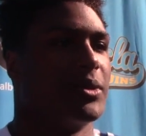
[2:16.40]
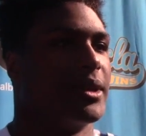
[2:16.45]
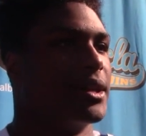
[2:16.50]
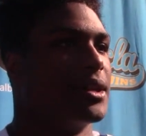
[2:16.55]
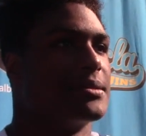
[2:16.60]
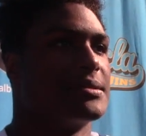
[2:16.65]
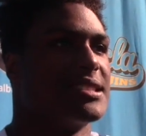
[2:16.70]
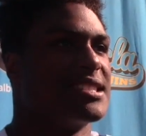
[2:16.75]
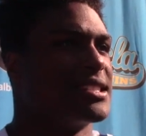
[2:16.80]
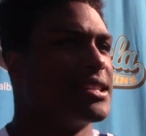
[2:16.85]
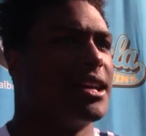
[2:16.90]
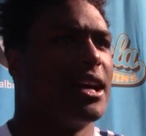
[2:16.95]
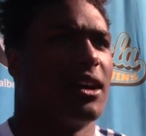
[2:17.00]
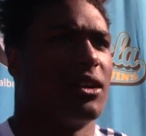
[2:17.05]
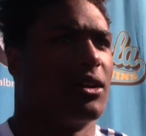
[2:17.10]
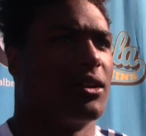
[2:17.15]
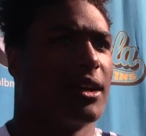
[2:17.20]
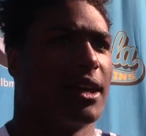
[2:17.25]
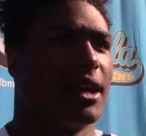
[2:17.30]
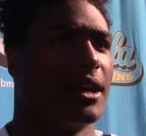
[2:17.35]
with him since he got
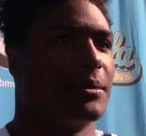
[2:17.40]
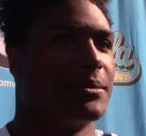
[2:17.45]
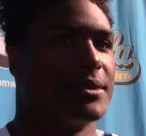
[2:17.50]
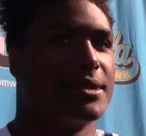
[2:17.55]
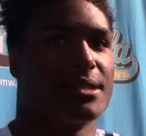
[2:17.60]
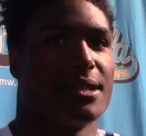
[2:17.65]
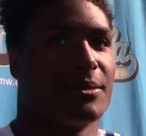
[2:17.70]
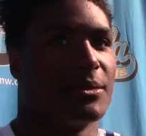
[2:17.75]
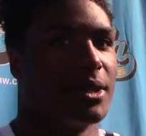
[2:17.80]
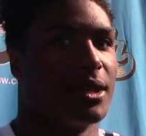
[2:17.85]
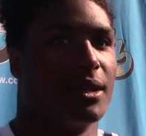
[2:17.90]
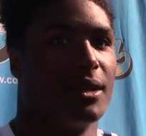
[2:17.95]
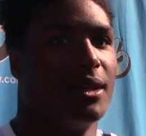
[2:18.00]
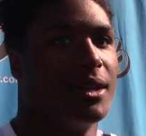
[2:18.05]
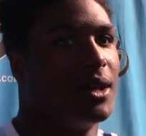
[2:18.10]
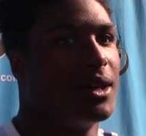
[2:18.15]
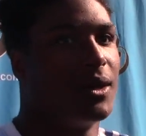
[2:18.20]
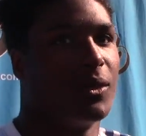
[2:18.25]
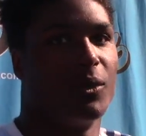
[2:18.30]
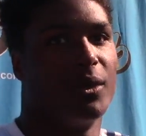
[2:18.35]
on campus. I
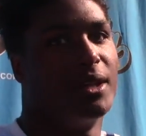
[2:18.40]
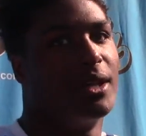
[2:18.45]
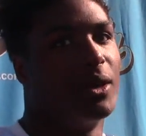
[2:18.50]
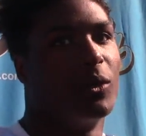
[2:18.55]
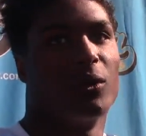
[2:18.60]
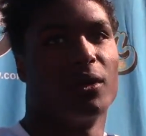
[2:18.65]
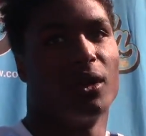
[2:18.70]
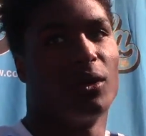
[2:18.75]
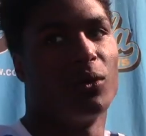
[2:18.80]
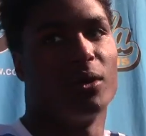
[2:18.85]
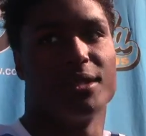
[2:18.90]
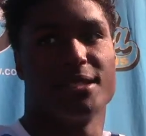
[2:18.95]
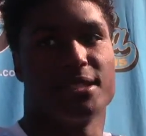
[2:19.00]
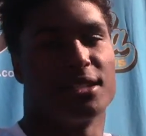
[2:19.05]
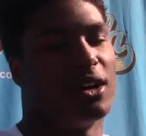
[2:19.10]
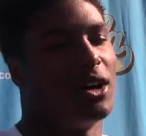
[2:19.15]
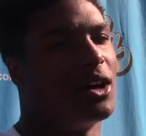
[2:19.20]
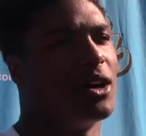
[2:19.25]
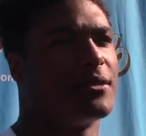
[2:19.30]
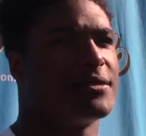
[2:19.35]
mean, we did one-on-ones in
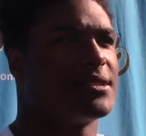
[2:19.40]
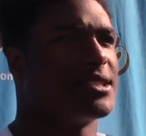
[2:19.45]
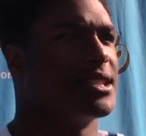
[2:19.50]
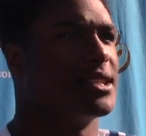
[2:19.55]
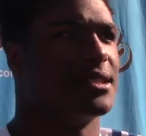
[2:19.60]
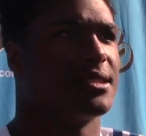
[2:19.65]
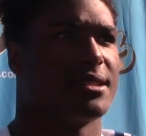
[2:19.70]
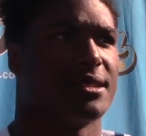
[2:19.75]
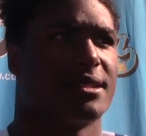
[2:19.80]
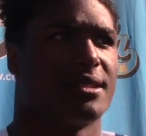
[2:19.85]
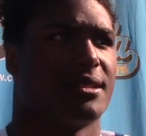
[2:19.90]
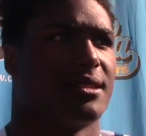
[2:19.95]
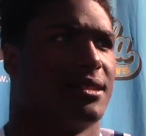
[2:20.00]
the off season.